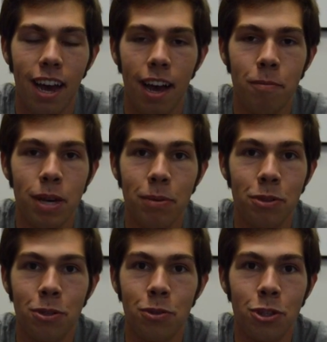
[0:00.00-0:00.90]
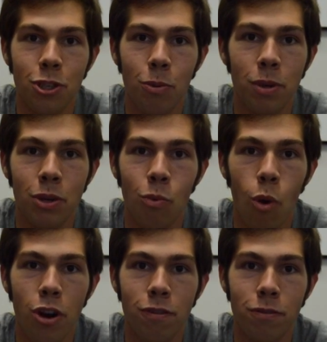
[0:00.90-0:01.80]
I've been able to do so many
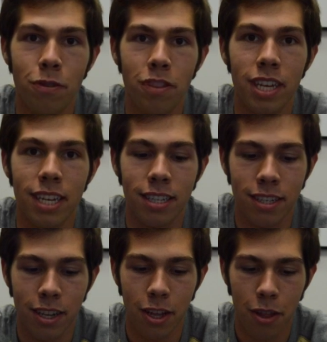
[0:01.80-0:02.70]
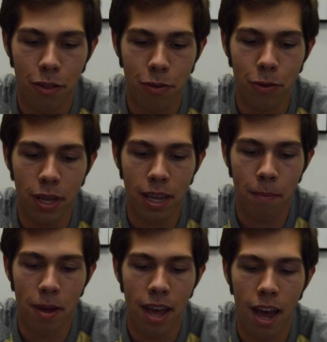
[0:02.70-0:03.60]
wonderful things through
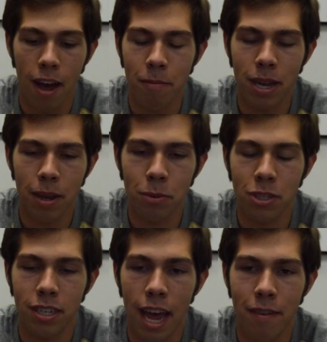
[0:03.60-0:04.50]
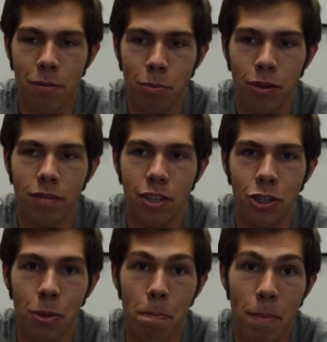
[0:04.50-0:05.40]
him. I've been able to have the
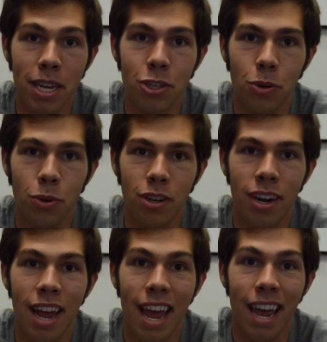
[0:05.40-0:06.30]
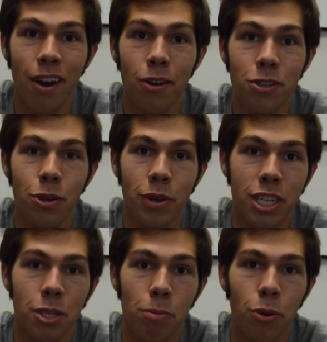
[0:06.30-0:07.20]
privilege to mentor and also
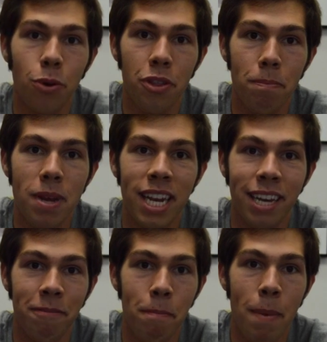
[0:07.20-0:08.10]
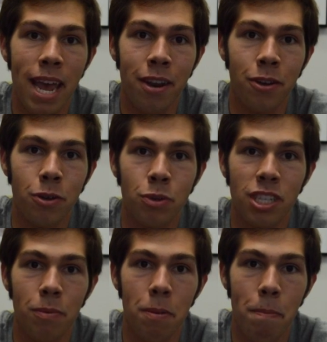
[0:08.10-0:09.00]
explore the meaning of manhood with
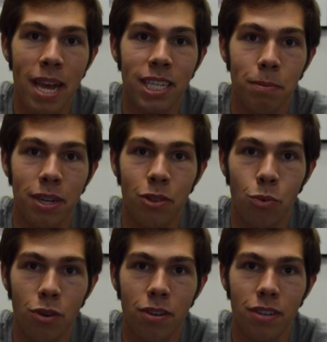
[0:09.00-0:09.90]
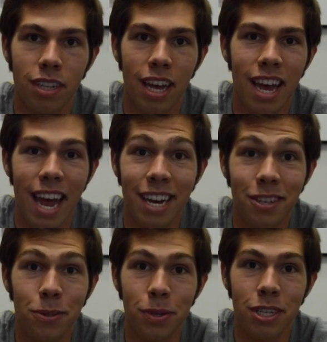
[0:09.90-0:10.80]
some of the best men in the world. And in
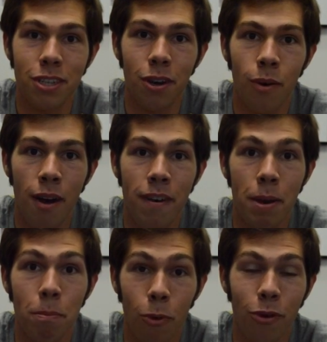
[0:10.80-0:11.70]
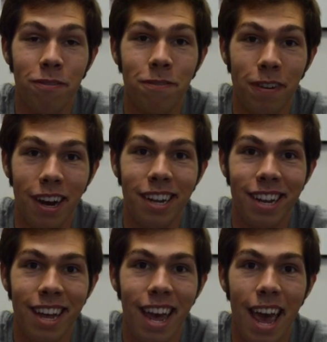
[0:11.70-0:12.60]
doing so, I've had more
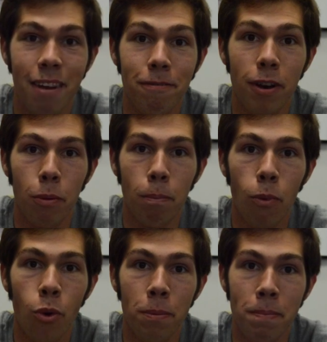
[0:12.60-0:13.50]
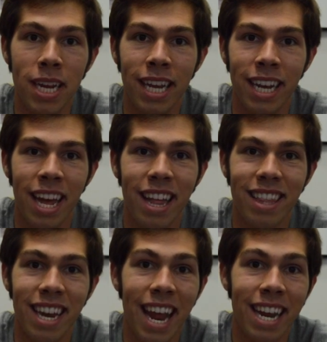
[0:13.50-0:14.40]
fun and felt more meaning
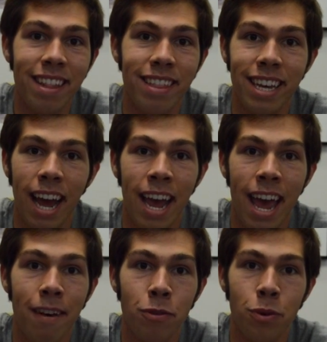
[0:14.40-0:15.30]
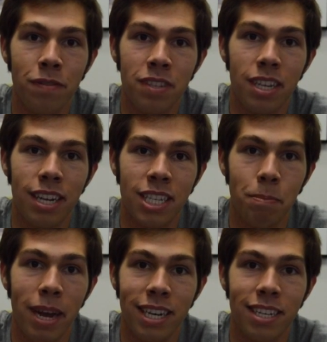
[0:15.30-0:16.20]
than anything I ever would have
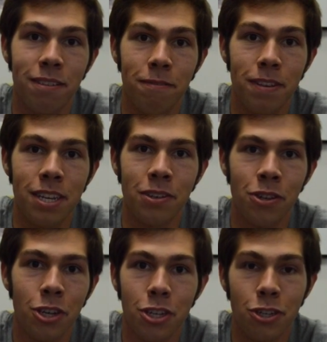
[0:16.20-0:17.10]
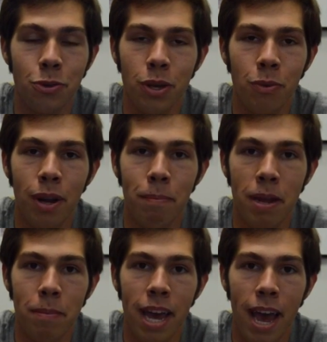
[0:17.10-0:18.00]
expected to feel doing what
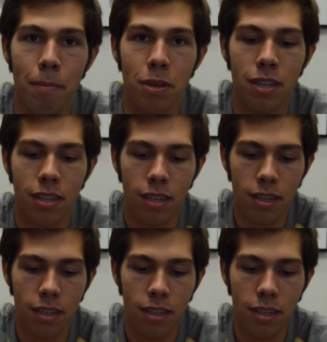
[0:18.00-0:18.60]
made me happy.